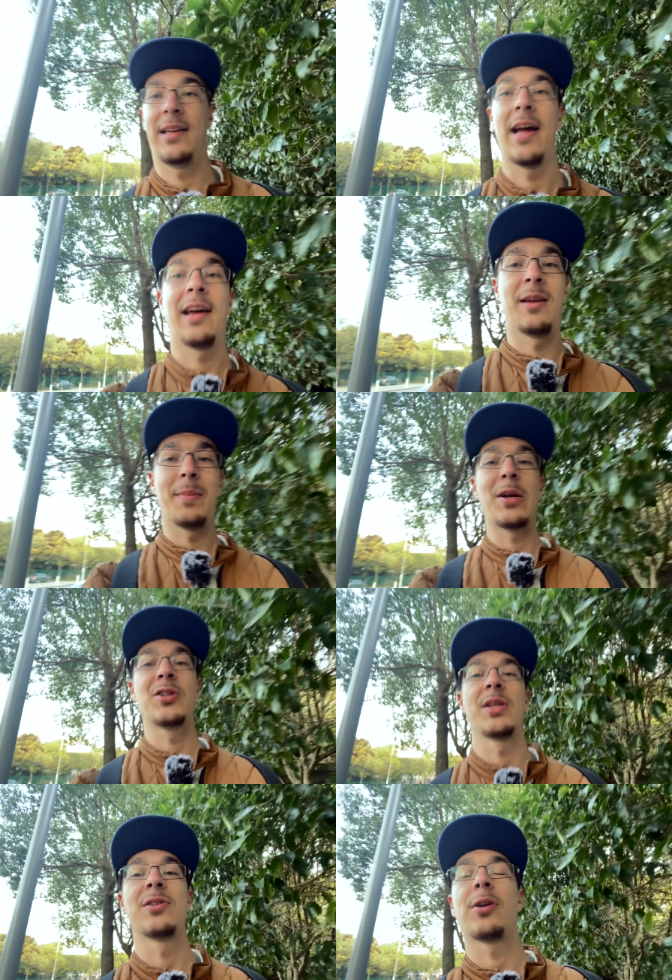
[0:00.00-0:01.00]
I can imagine
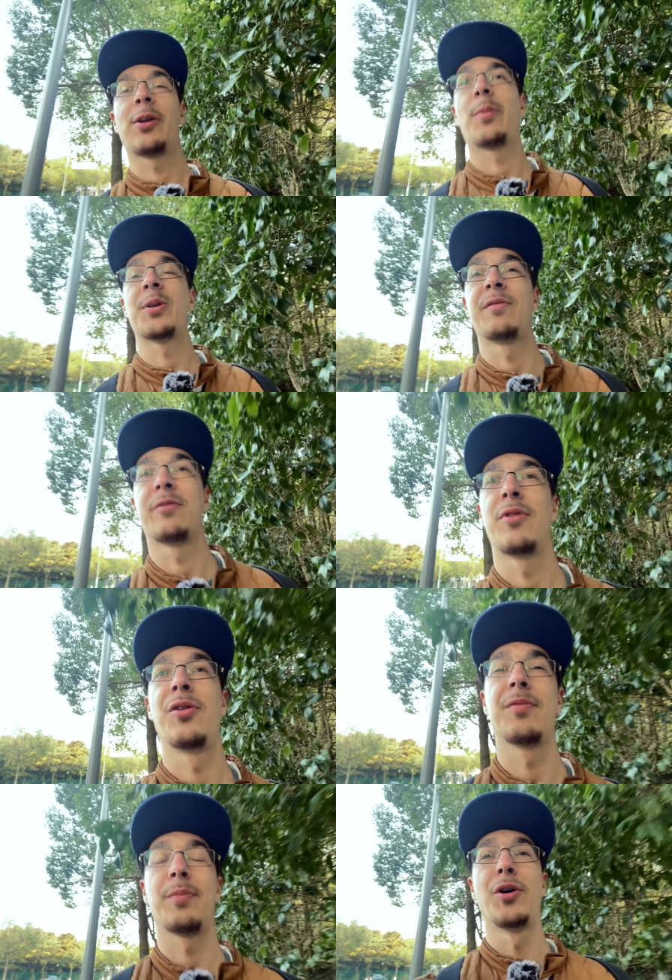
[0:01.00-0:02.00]
it's not an option for
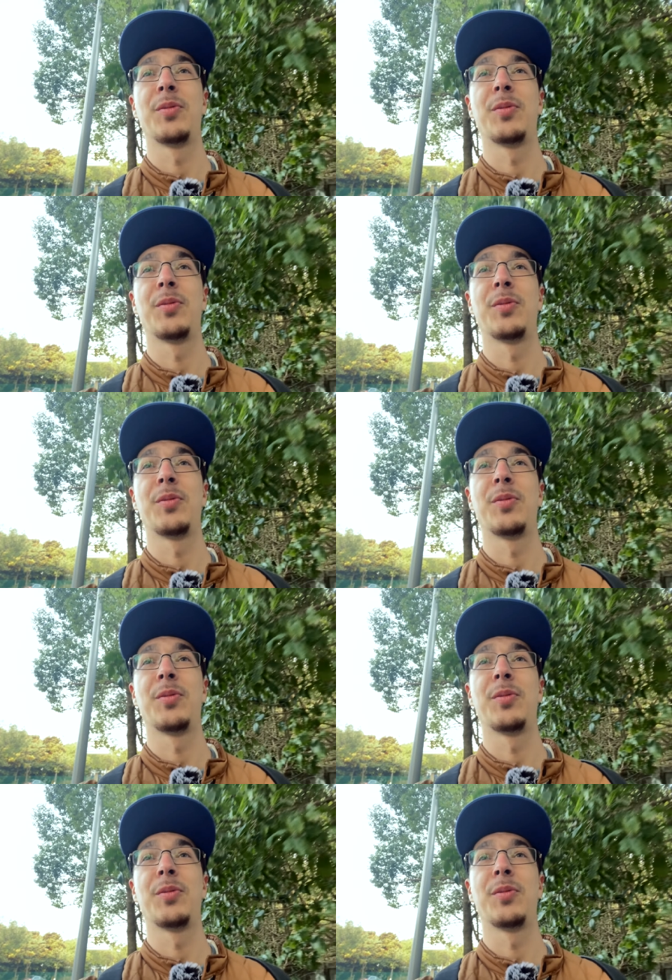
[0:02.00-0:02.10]
most